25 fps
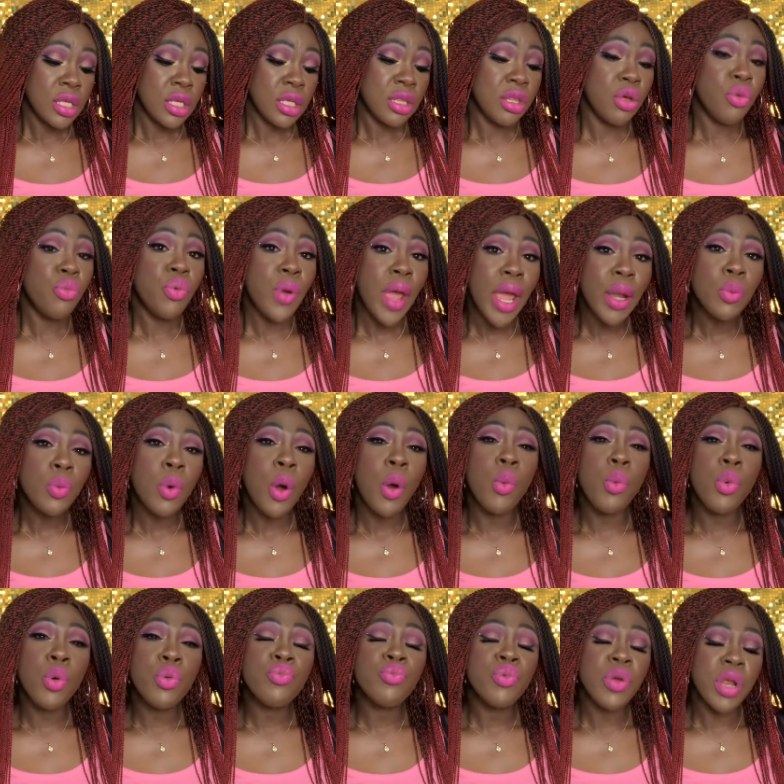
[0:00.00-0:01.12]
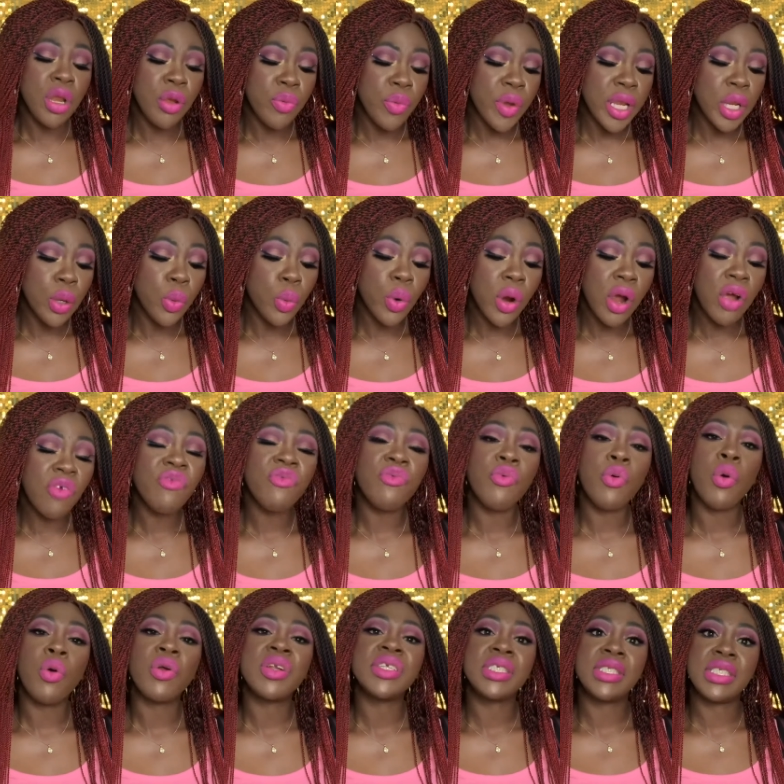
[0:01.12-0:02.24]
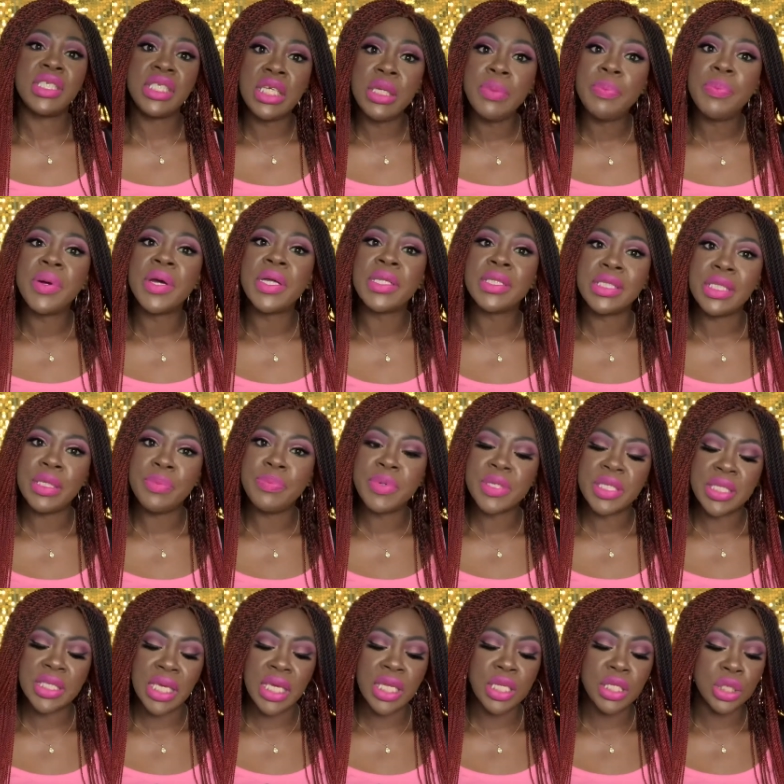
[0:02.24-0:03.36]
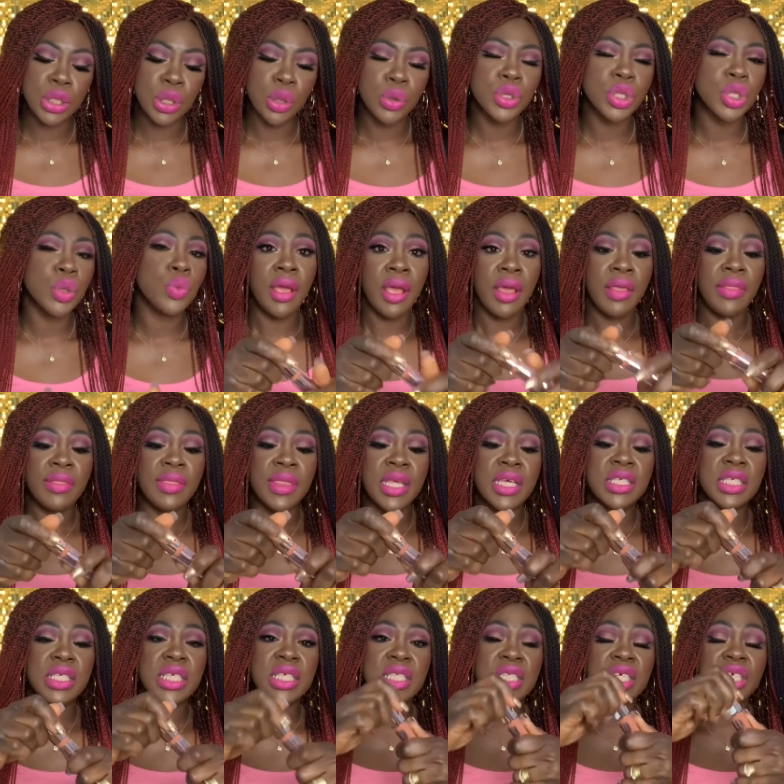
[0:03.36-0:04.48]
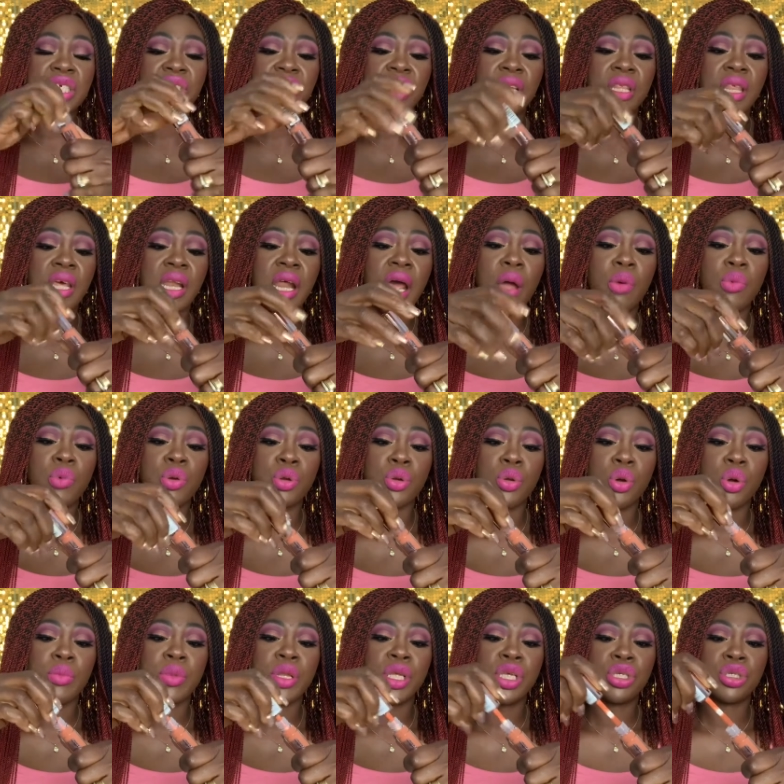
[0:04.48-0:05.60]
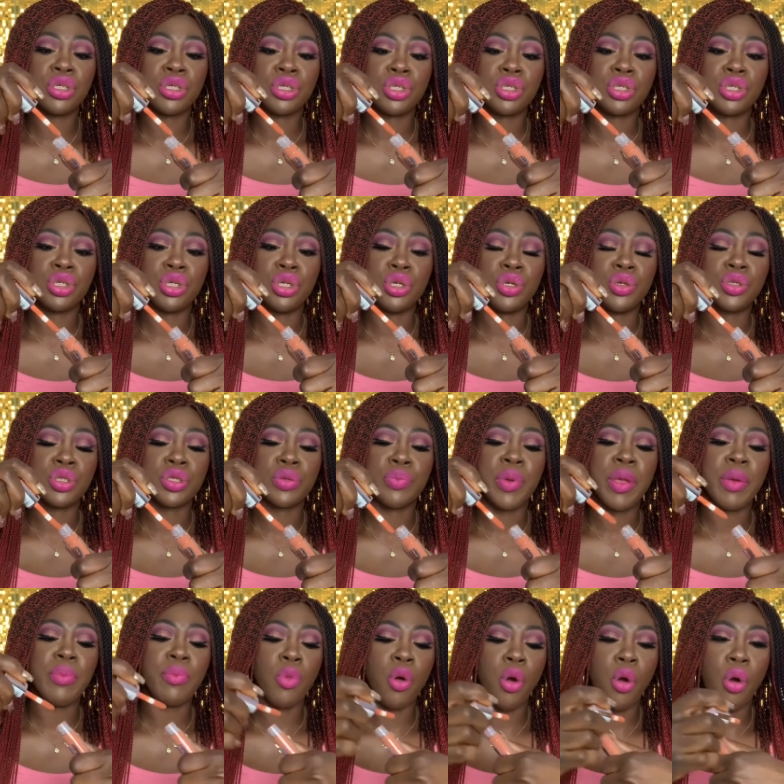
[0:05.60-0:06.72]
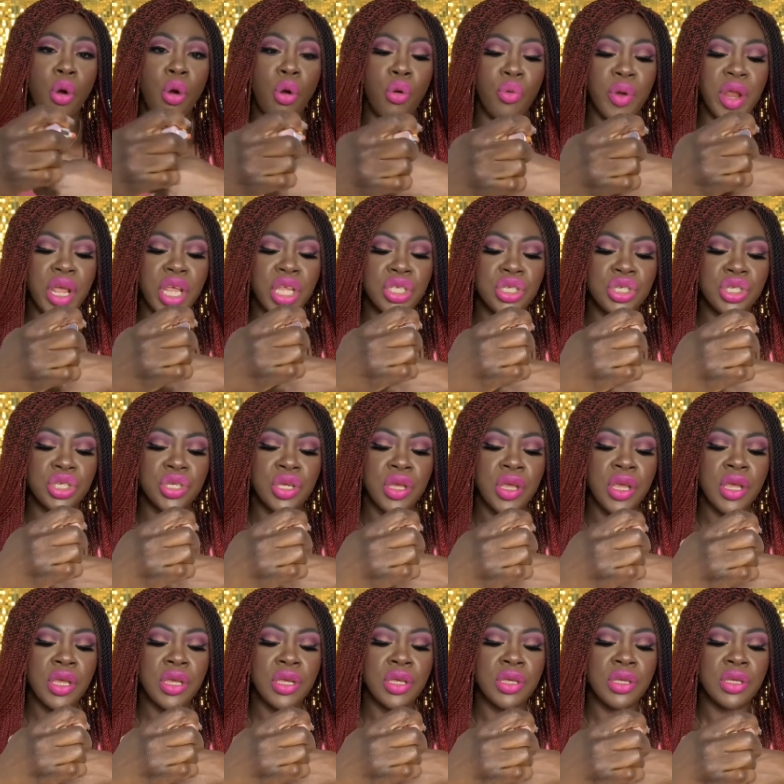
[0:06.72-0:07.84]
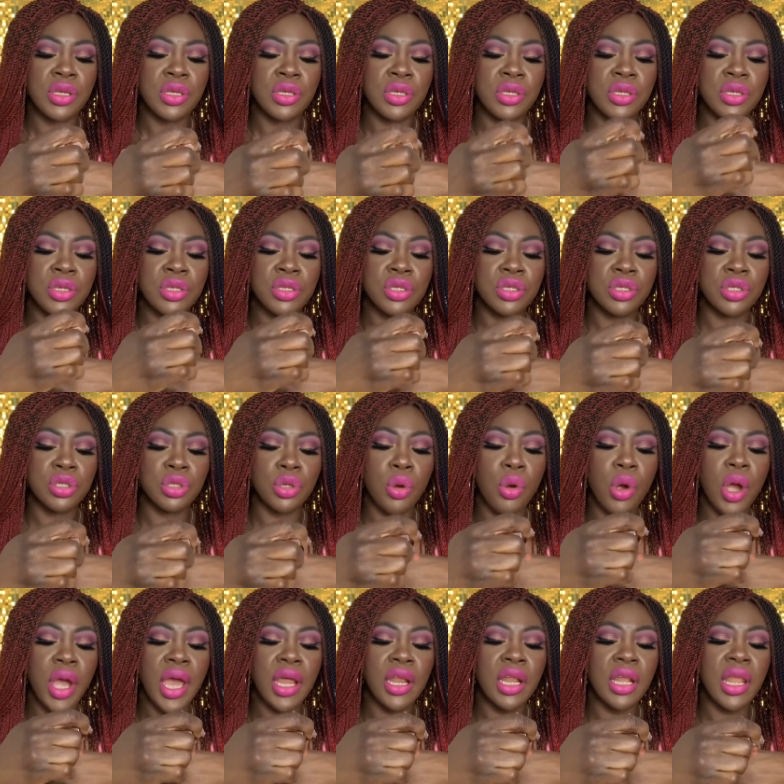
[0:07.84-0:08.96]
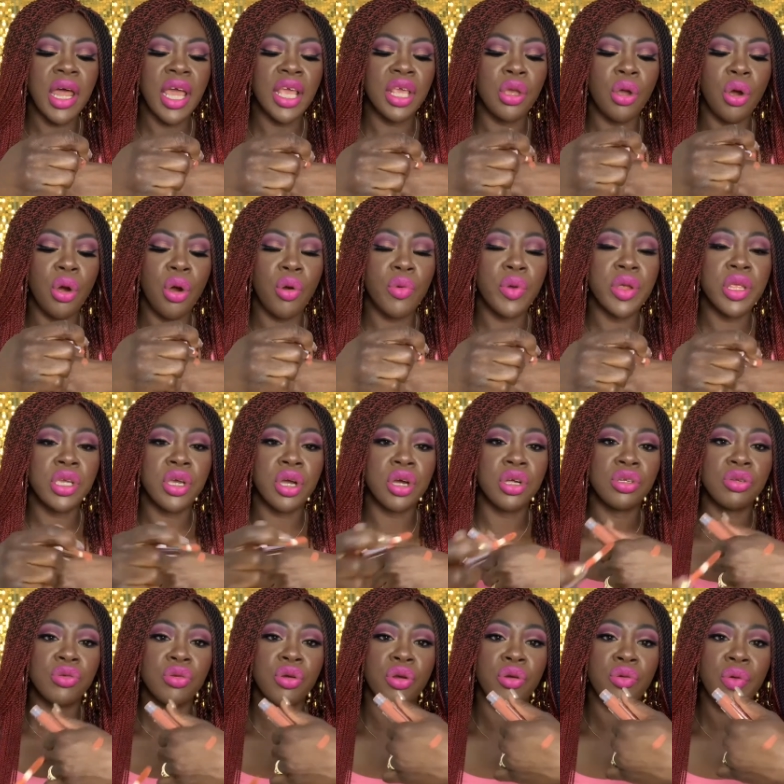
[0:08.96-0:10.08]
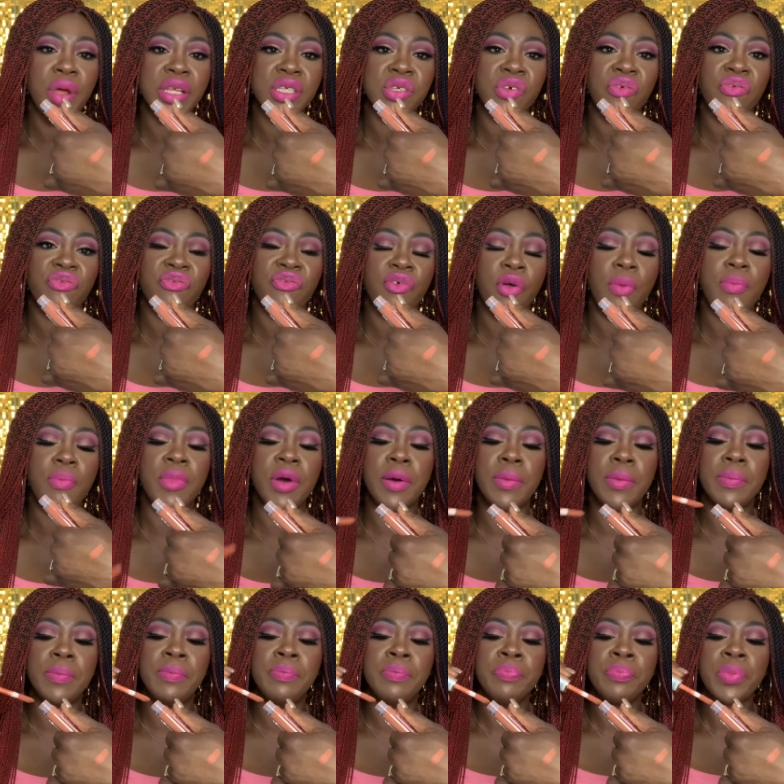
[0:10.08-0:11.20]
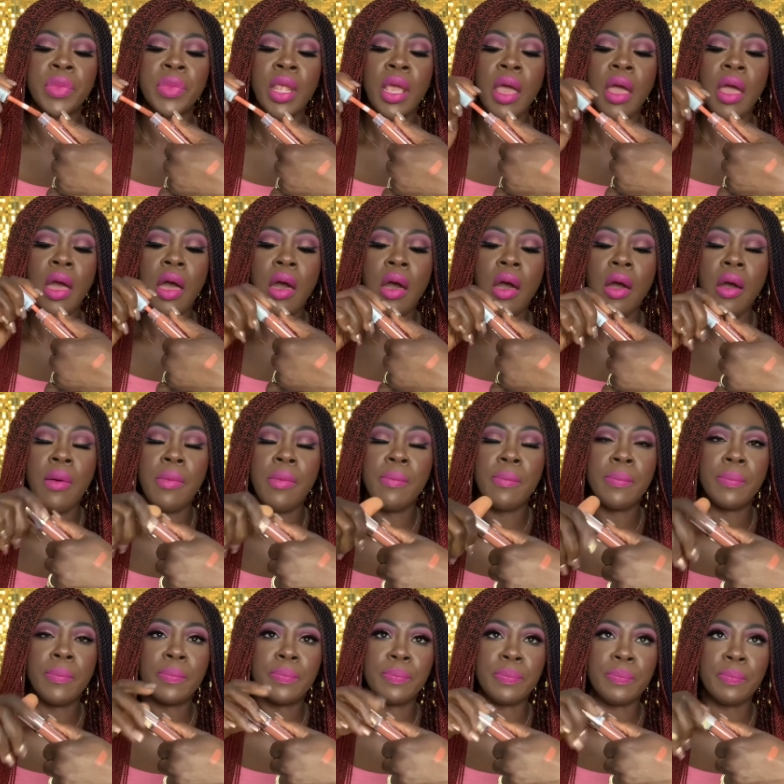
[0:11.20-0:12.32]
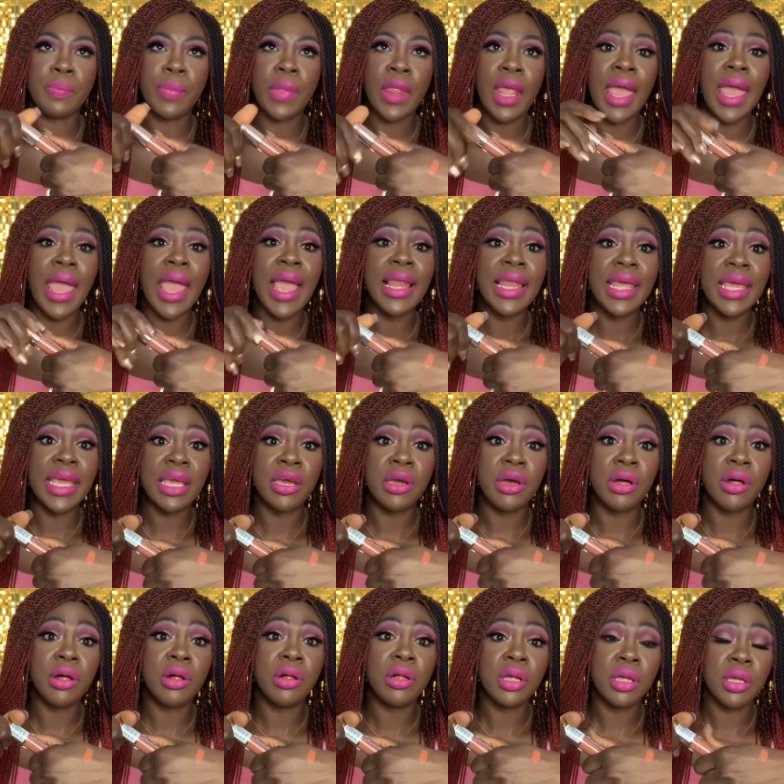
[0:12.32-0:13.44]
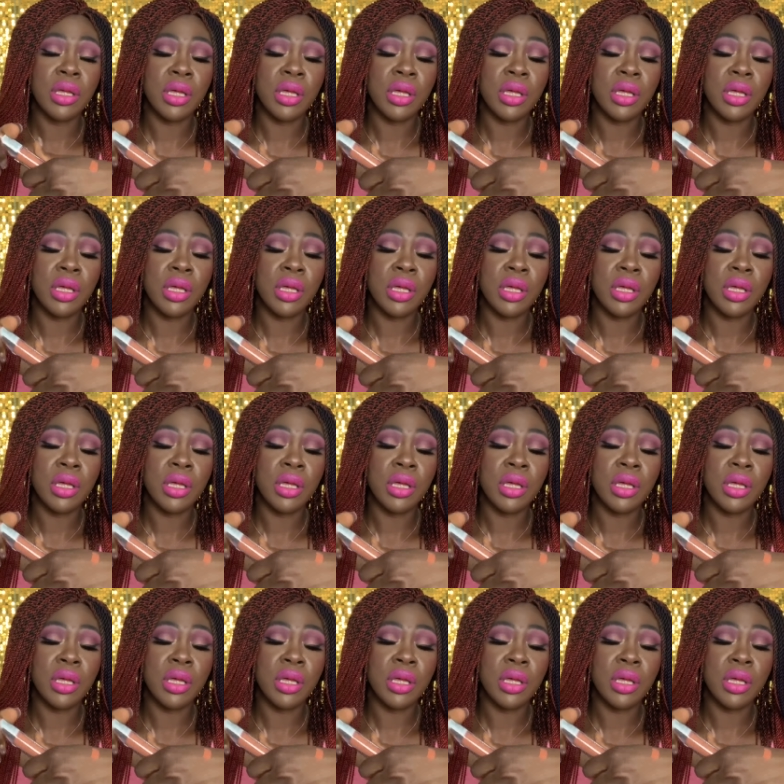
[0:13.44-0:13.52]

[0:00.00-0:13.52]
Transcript: The red one would really, really work for deeper skin tones. This is the shade that I would normally just use, a bit more orange. So kind of like your orange corrector from LA Girl